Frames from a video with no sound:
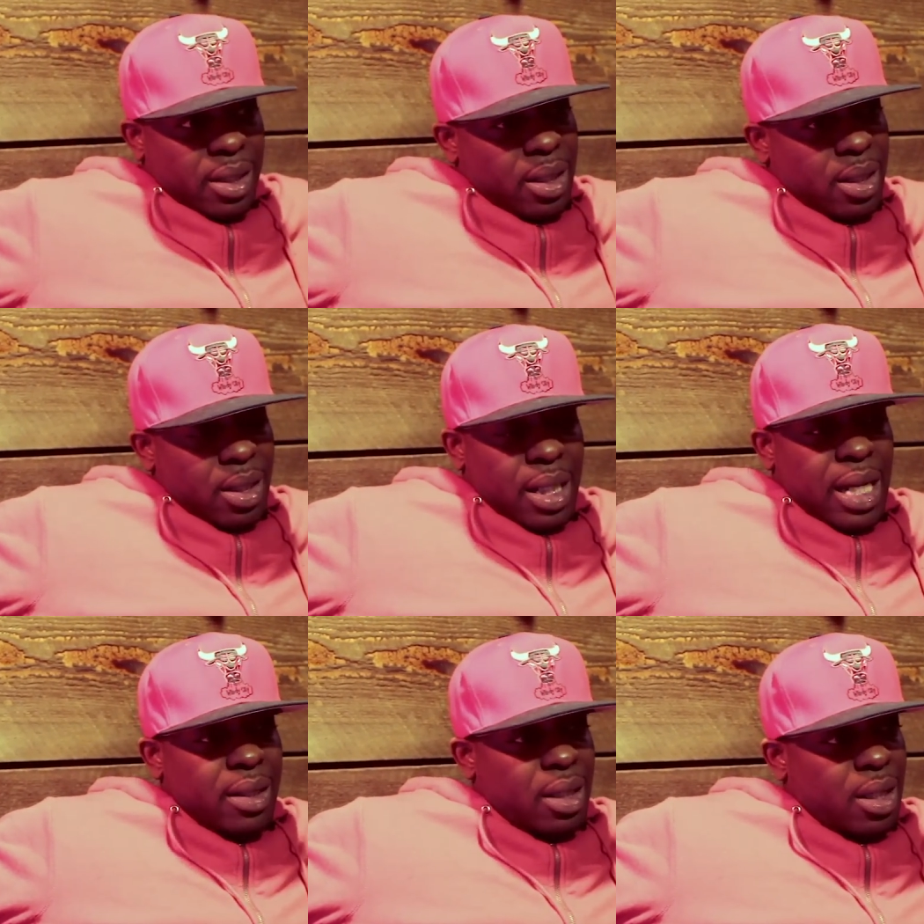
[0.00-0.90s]
and I
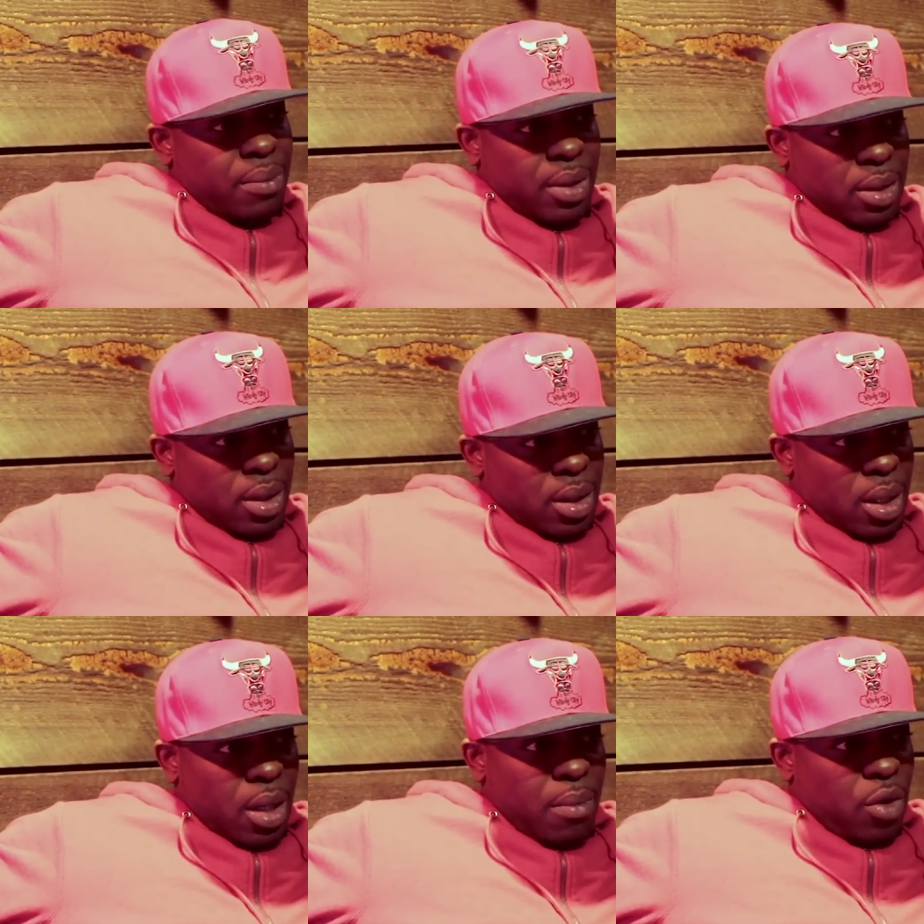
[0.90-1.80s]
got nothing but the
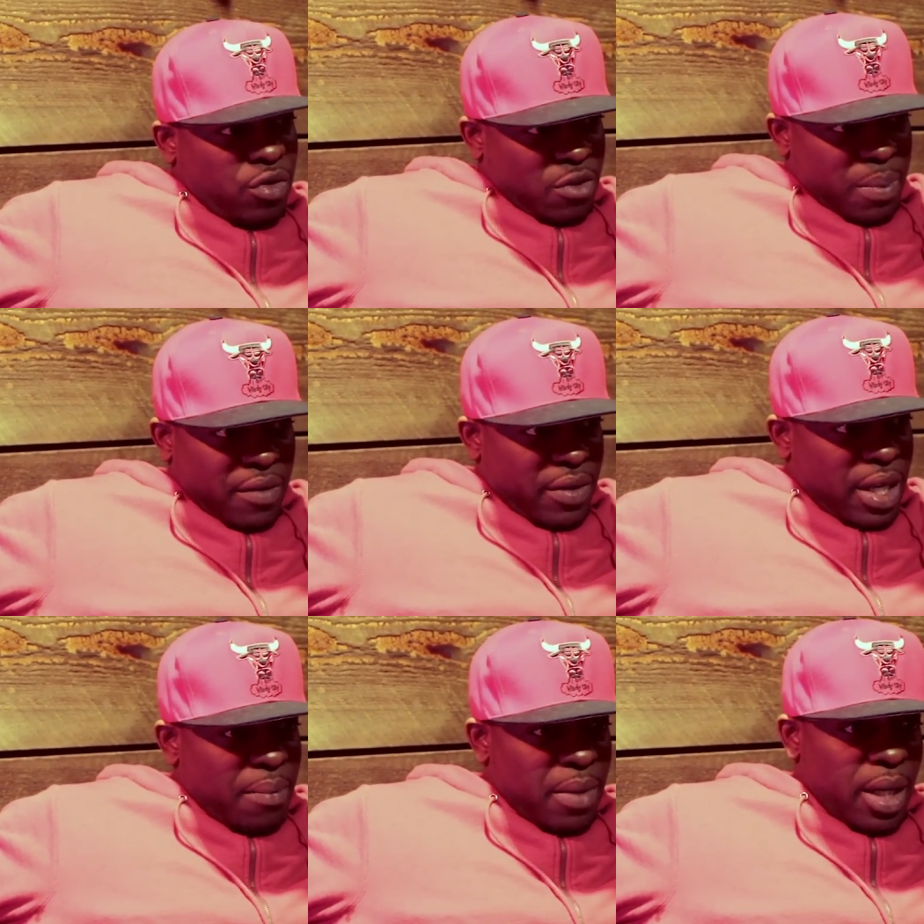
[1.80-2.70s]
utmost respect for
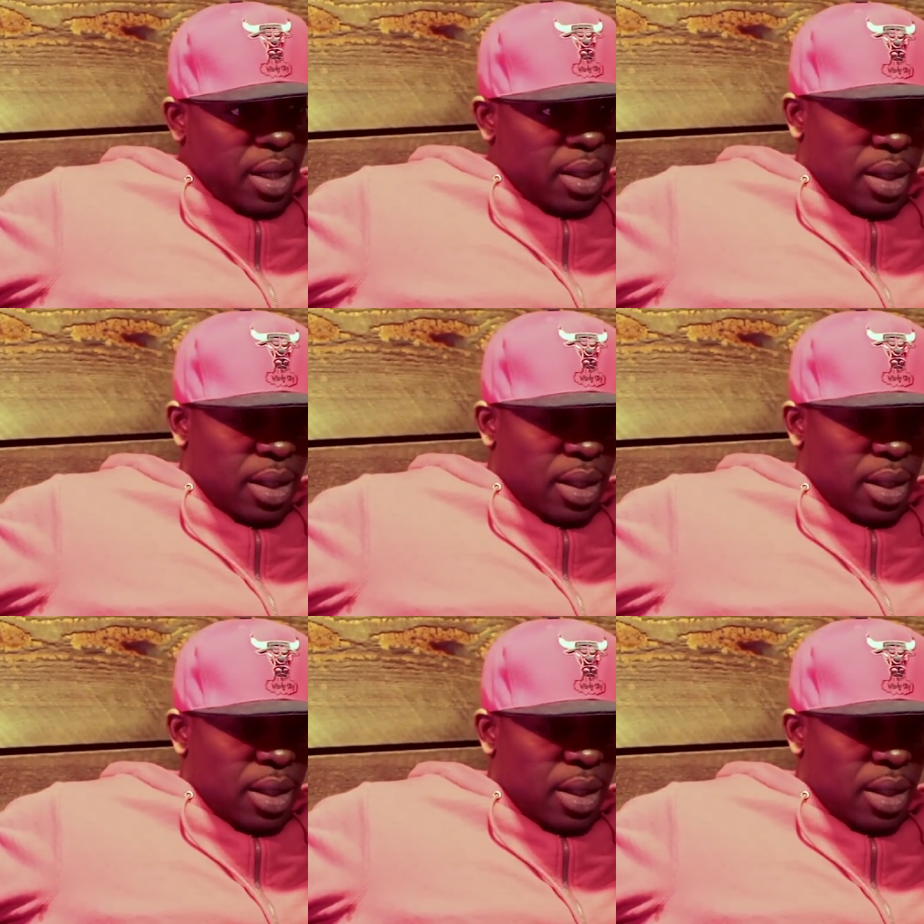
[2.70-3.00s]
that man.